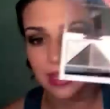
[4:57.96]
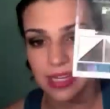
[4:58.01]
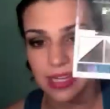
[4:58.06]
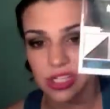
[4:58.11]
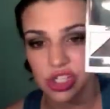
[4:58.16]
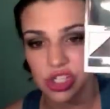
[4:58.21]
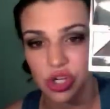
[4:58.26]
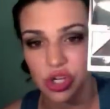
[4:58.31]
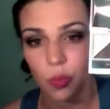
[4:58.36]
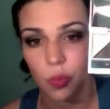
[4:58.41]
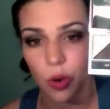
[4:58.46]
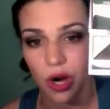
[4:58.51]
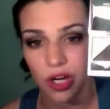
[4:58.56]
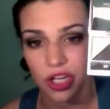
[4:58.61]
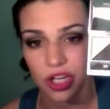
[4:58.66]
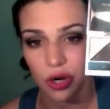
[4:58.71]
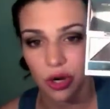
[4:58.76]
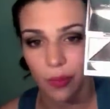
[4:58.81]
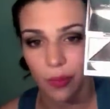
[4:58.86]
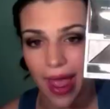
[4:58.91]
this, you
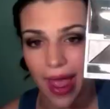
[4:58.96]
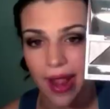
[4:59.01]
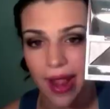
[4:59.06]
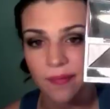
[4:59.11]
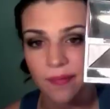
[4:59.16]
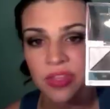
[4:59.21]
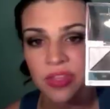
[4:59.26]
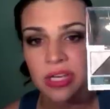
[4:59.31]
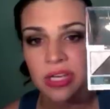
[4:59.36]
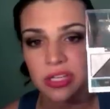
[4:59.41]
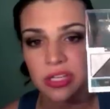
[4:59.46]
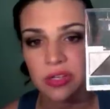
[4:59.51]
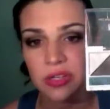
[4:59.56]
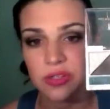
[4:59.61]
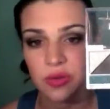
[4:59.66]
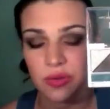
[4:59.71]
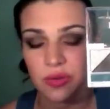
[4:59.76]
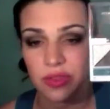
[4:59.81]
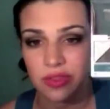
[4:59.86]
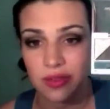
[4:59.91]
work your way. You
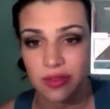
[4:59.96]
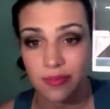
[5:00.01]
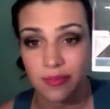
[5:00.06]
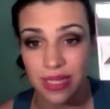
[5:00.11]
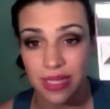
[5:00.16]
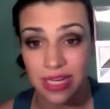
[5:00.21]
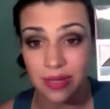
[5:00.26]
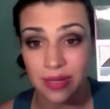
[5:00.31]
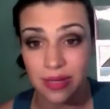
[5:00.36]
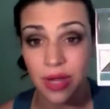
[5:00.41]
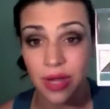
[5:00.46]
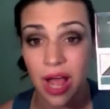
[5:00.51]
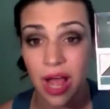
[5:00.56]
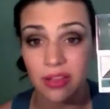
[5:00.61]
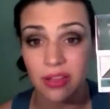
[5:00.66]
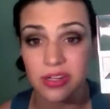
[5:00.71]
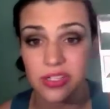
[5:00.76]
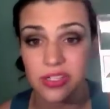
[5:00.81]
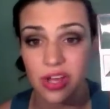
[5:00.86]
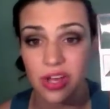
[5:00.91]
do the medium
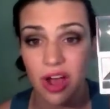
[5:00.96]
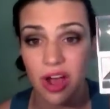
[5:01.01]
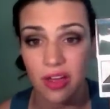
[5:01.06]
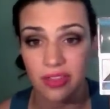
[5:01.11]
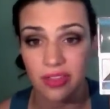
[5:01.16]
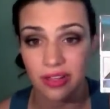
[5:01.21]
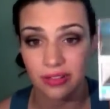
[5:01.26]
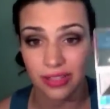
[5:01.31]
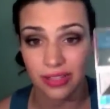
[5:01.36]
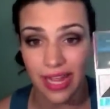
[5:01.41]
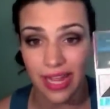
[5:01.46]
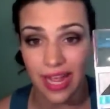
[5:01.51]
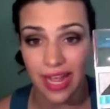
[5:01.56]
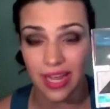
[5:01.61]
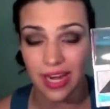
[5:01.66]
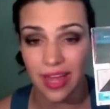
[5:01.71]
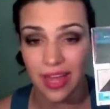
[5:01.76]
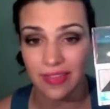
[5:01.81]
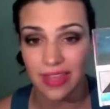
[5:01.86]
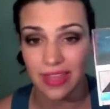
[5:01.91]
colors on the
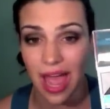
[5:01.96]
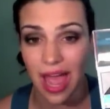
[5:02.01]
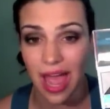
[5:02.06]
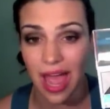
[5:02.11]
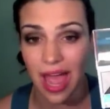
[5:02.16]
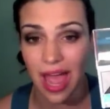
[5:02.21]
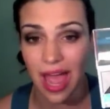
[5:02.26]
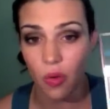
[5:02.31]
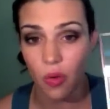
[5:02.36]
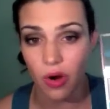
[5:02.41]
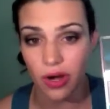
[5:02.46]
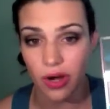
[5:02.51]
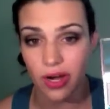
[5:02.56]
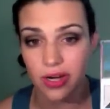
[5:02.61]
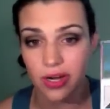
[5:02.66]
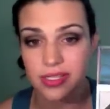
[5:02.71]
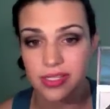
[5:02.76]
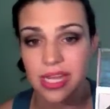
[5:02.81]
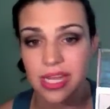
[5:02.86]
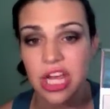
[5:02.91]
lid and the outer
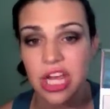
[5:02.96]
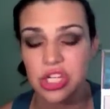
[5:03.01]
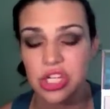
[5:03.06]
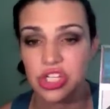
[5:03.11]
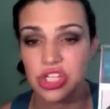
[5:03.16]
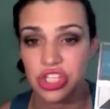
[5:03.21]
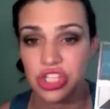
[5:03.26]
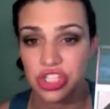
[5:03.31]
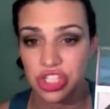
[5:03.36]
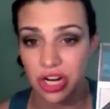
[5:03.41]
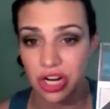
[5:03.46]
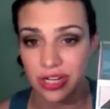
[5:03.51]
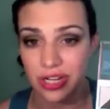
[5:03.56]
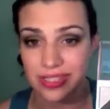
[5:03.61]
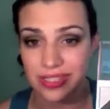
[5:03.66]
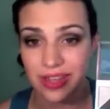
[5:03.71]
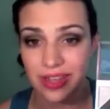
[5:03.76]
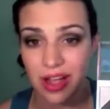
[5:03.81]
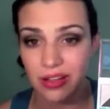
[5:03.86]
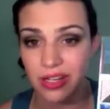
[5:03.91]
corners. You do the
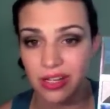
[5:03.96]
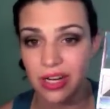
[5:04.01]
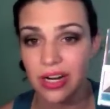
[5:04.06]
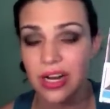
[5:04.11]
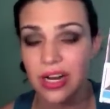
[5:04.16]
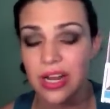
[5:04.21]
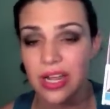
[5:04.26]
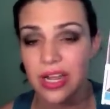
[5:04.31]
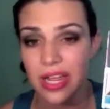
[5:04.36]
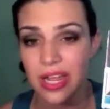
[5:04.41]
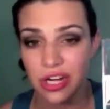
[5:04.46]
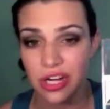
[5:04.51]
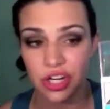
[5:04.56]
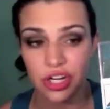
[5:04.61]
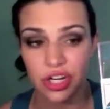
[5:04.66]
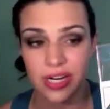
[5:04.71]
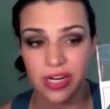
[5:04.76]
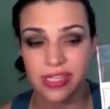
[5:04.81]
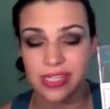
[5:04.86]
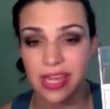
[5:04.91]
darkest color in your
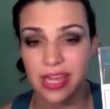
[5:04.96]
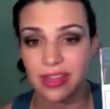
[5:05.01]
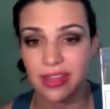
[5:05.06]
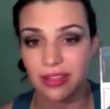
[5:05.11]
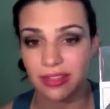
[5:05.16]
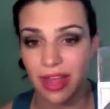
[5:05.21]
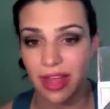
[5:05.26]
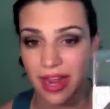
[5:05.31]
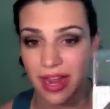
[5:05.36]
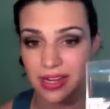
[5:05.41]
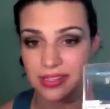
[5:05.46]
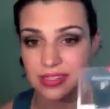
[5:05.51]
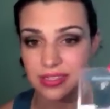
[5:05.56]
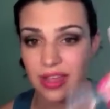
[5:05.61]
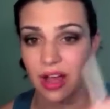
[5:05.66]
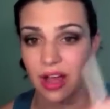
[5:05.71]
crease, and the lightest